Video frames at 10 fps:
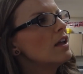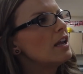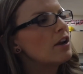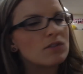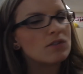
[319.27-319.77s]

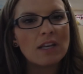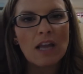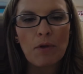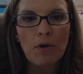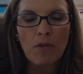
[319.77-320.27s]
Here's
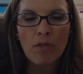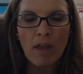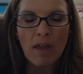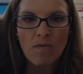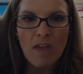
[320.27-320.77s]
another
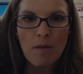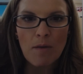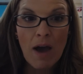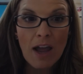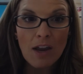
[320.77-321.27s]
thing
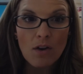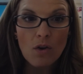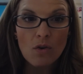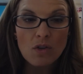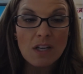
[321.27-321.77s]

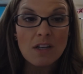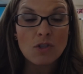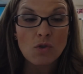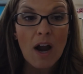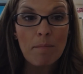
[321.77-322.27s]
to
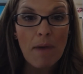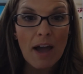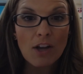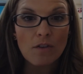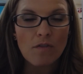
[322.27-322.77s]
describe my
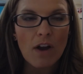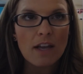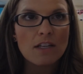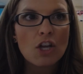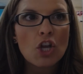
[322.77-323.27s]
good friend.